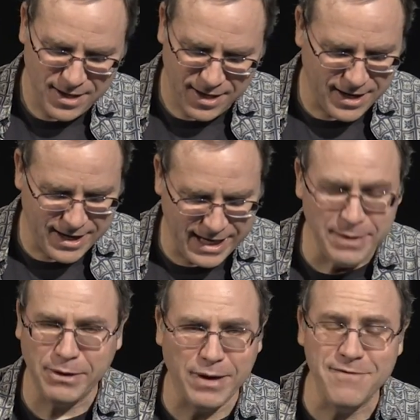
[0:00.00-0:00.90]

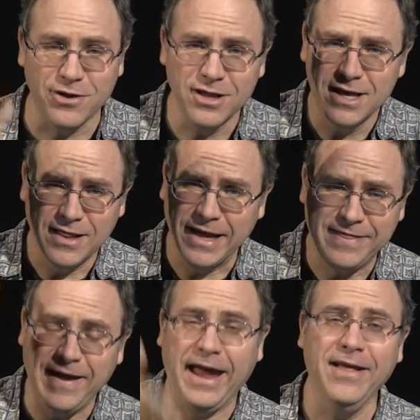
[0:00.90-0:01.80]
Anyway, Arrival, like,
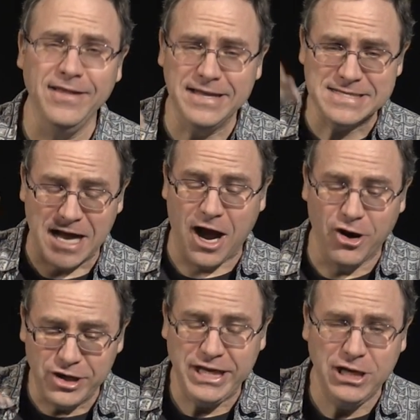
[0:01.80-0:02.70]
the aliens
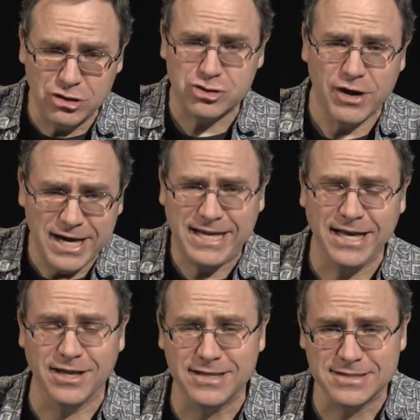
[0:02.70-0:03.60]
aren't here trying to
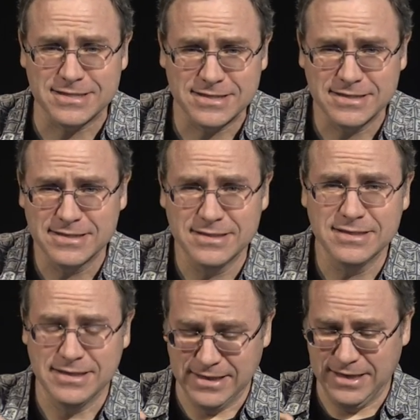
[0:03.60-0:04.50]
kill us.
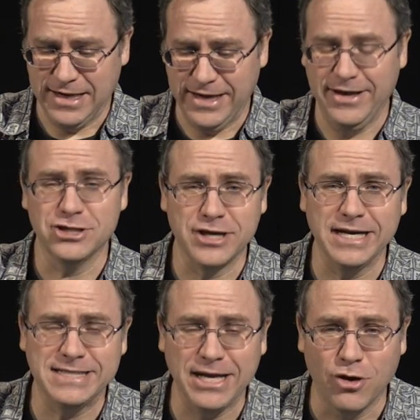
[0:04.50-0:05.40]
They aren't trying to
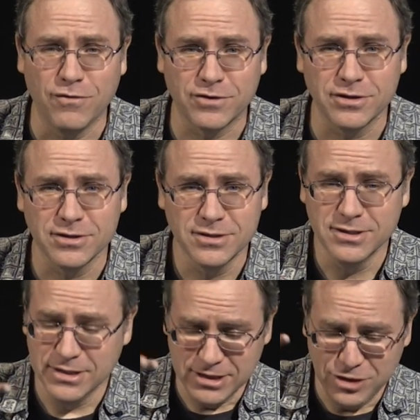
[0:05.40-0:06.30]
take over.
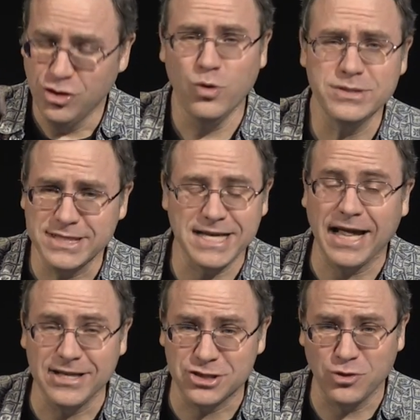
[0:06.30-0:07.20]
No one's
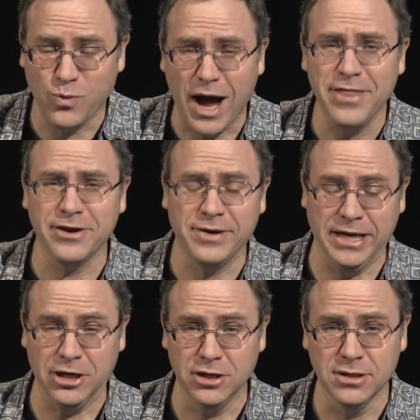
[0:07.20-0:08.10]
exactly sure why they're
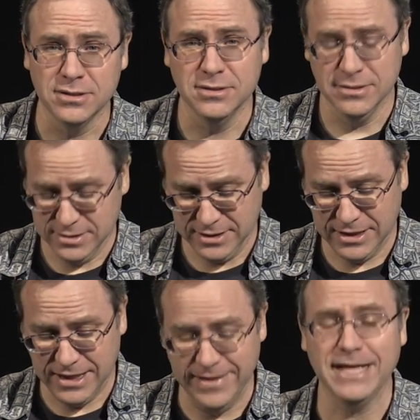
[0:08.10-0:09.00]
here.
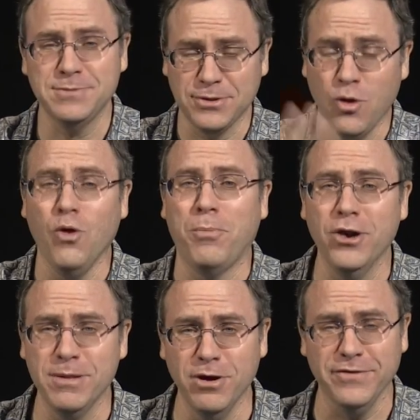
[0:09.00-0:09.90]
And that's what the whole
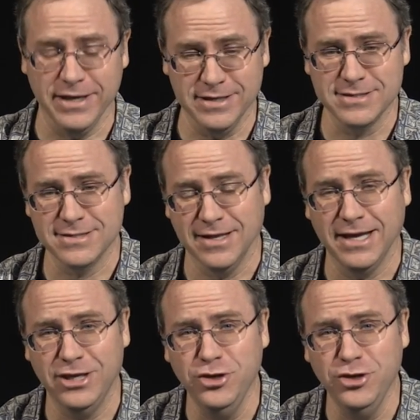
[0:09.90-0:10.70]
point of the movie is. Like,